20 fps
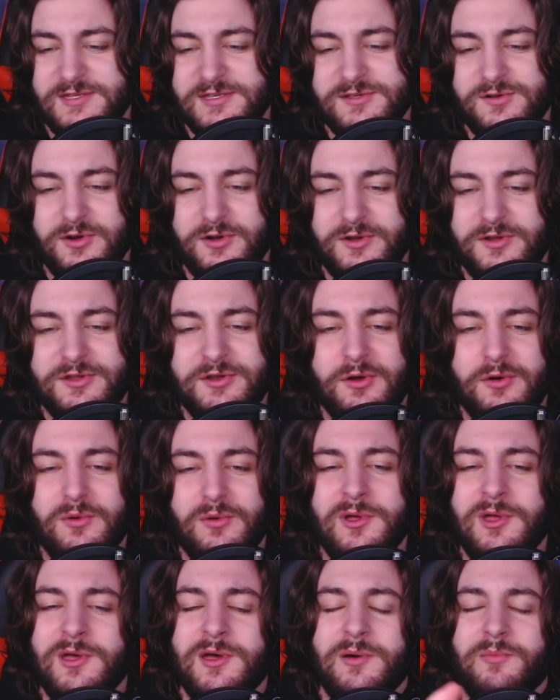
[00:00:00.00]
These aren't, you know,
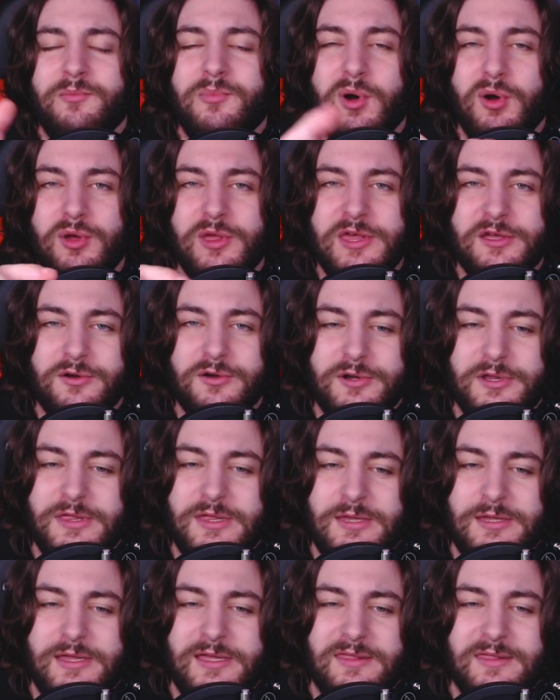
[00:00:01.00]
hokey or
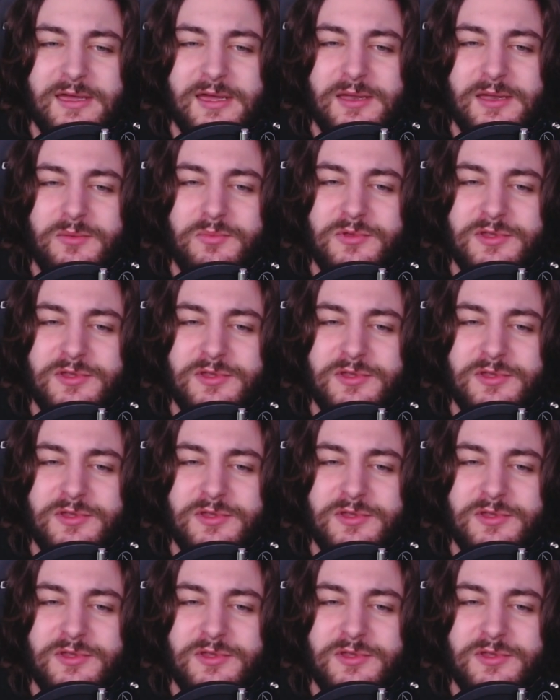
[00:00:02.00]
anything like that.